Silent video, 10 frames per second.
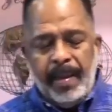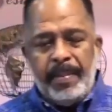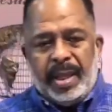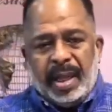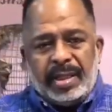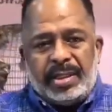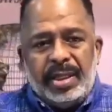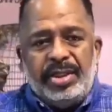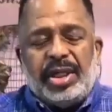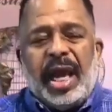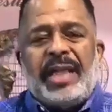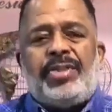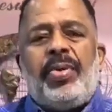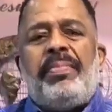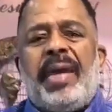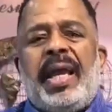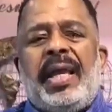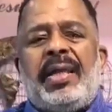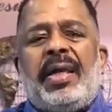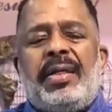Because Joshua
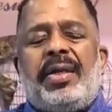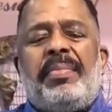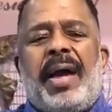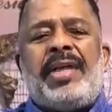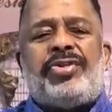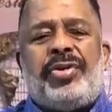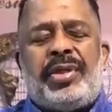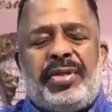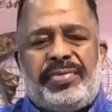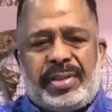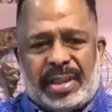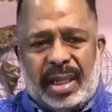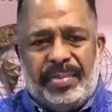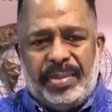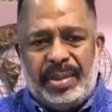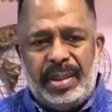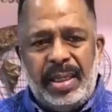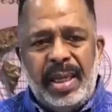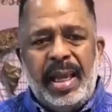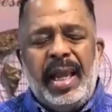made a demonstrative statement.
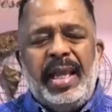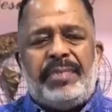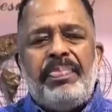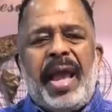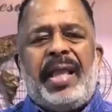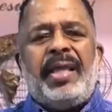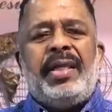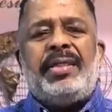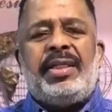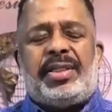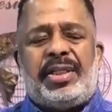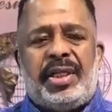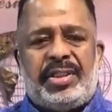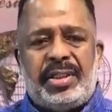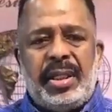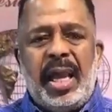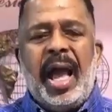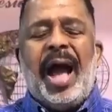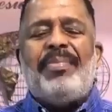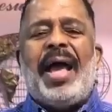He's making a decision.
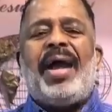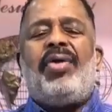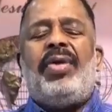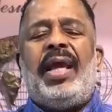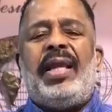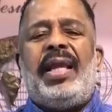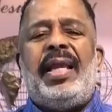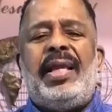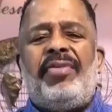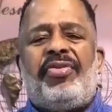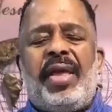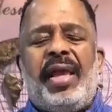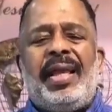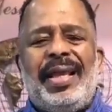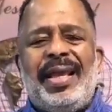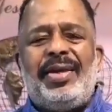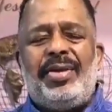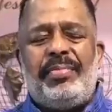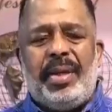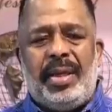I'm not going to let anything hinder
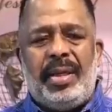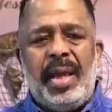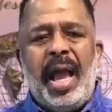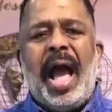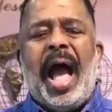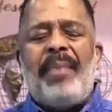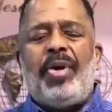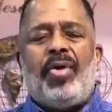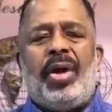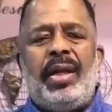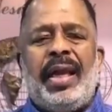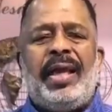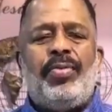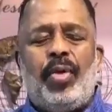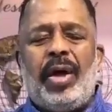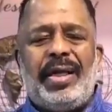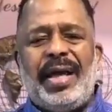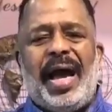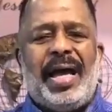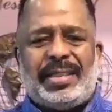me. I'm going to let what
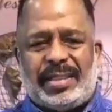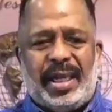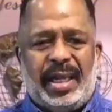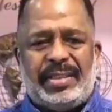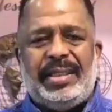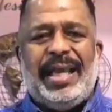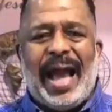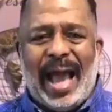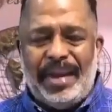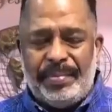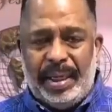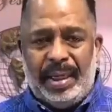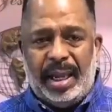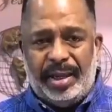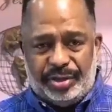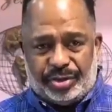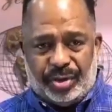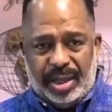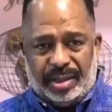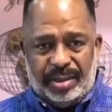God says guide me and
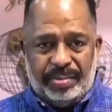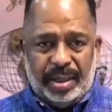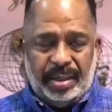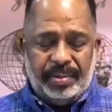strengthen me.